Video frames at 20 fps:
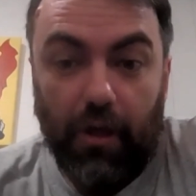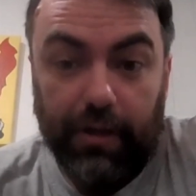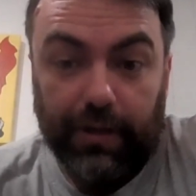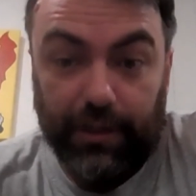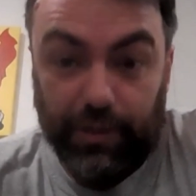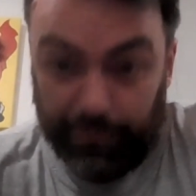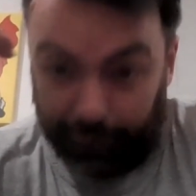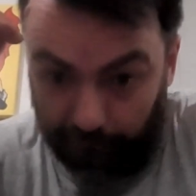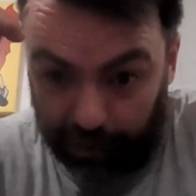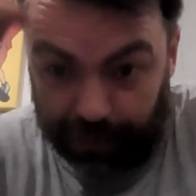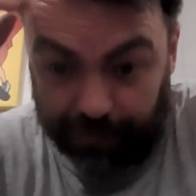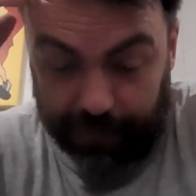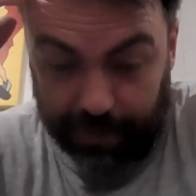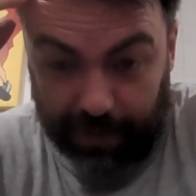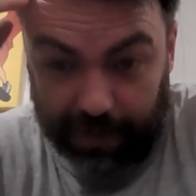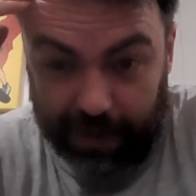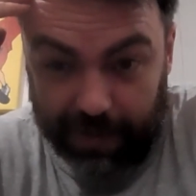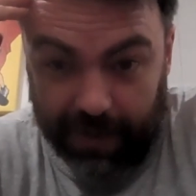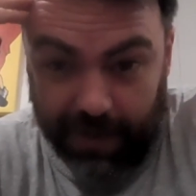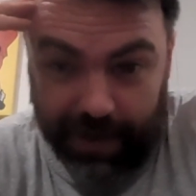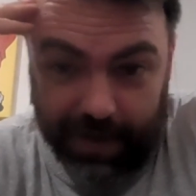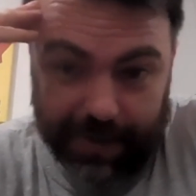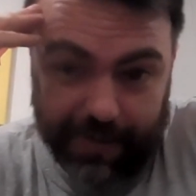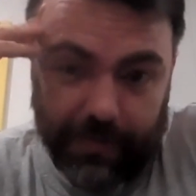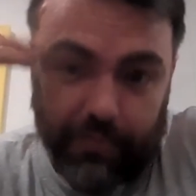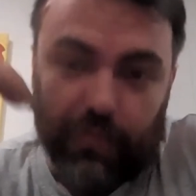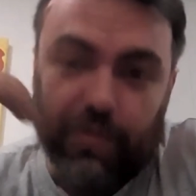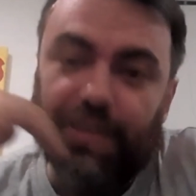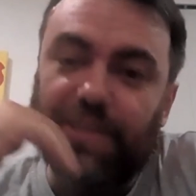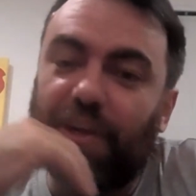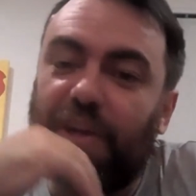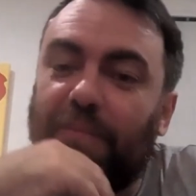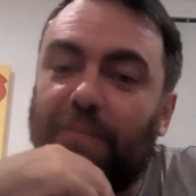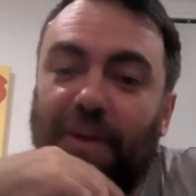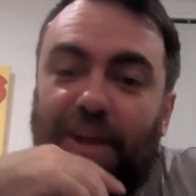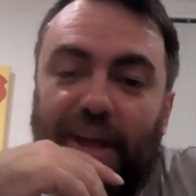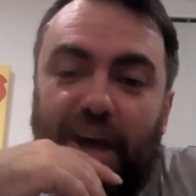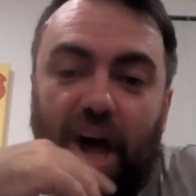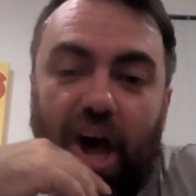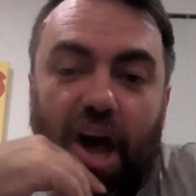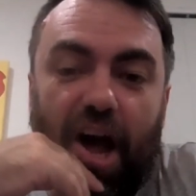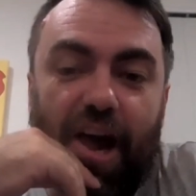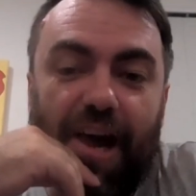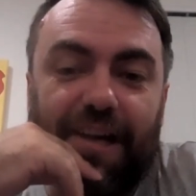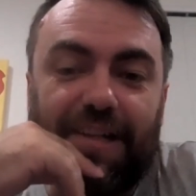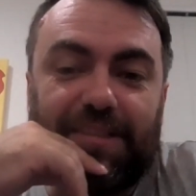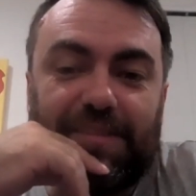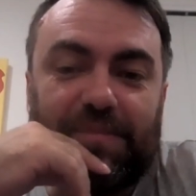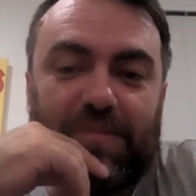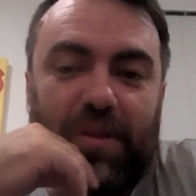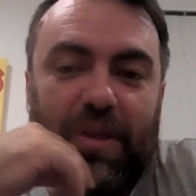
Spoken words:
So the first thing I did was I got my car,